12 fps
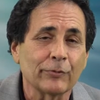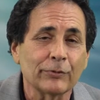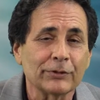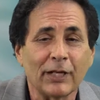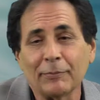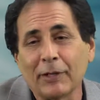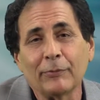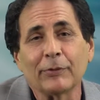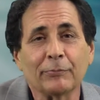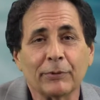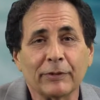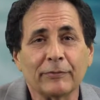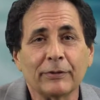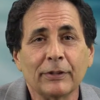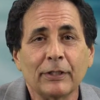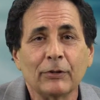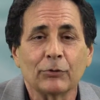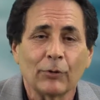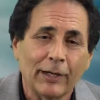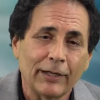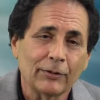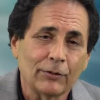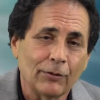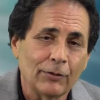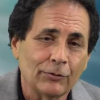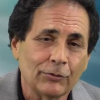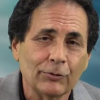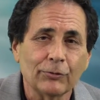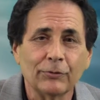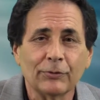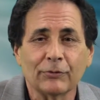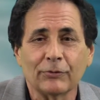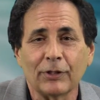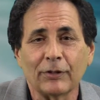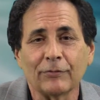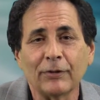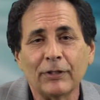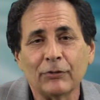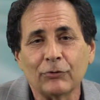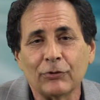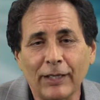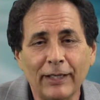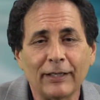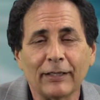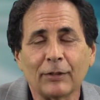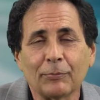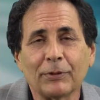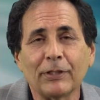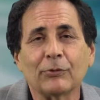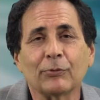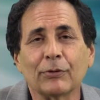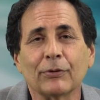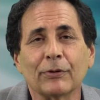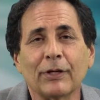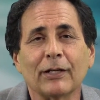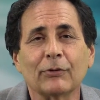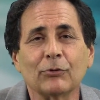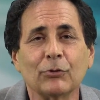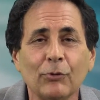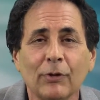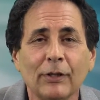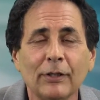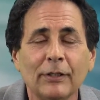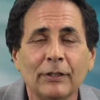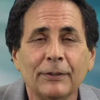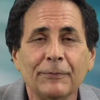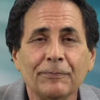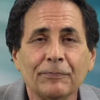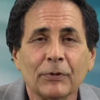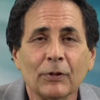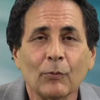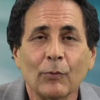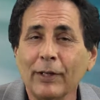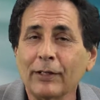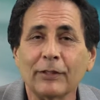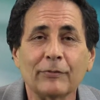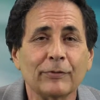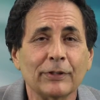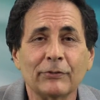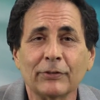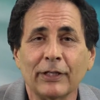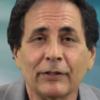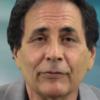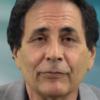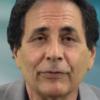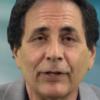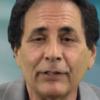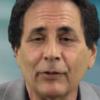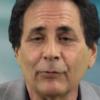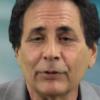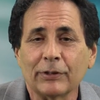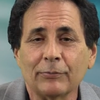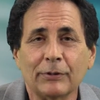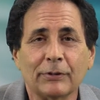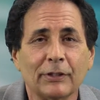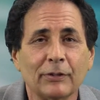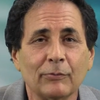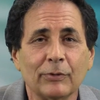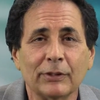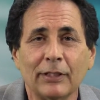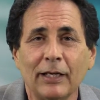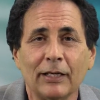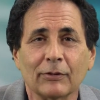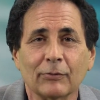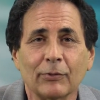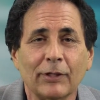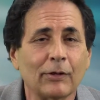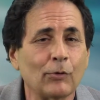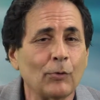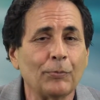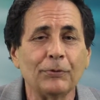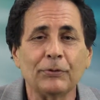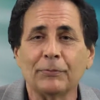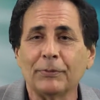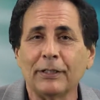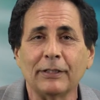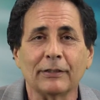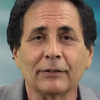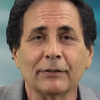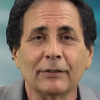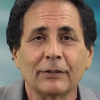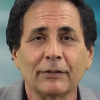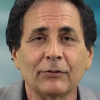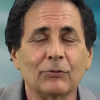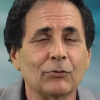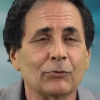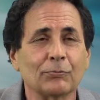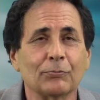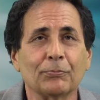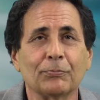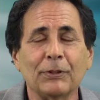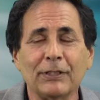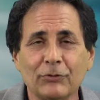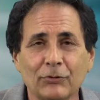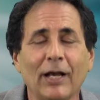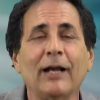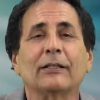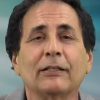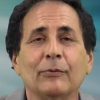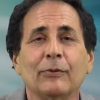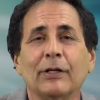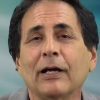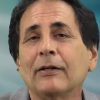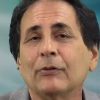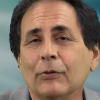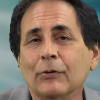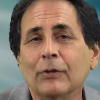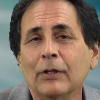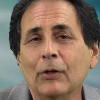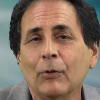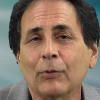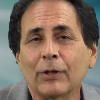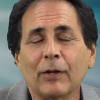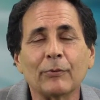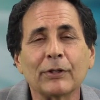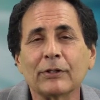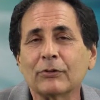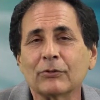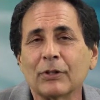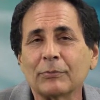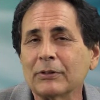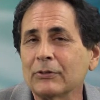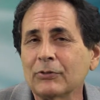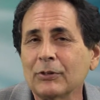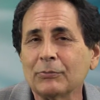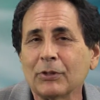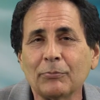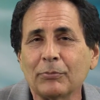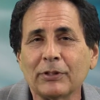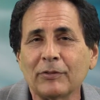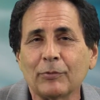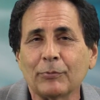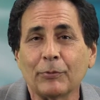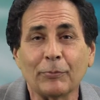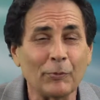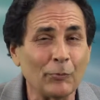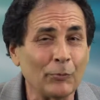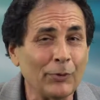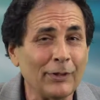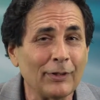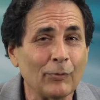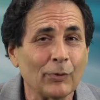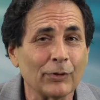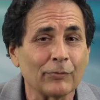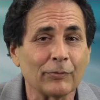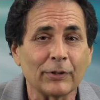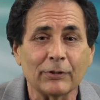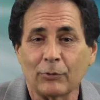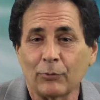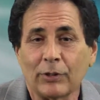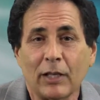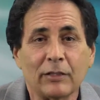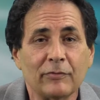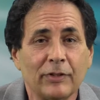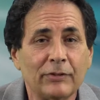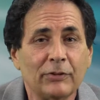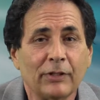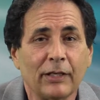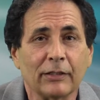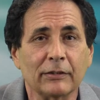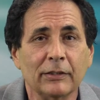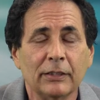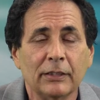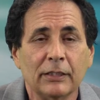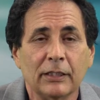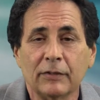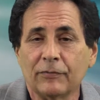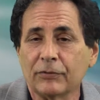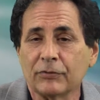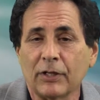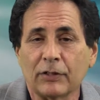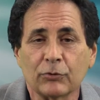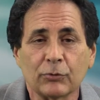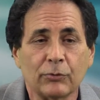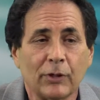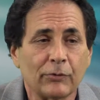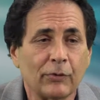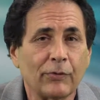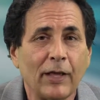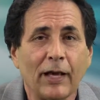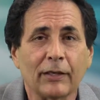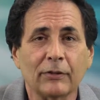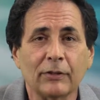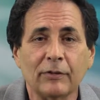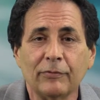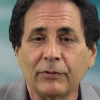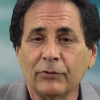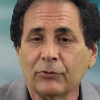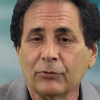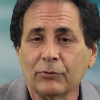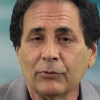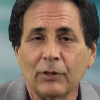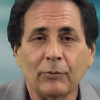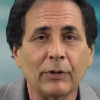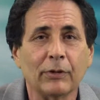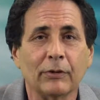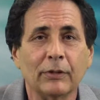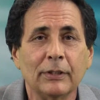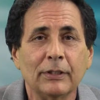first time, I wouldn't believe it. So I encourage you, instead of staying in a place where you're not sure, why not investigate? Find out what can be done and what can't. Why not open your mind? This is exactly what I do. When I run into something that seems unbelievable but really wonderful, I say, well, I'll investigate it. And if it's not true, I'll know that. And if it is true, I will.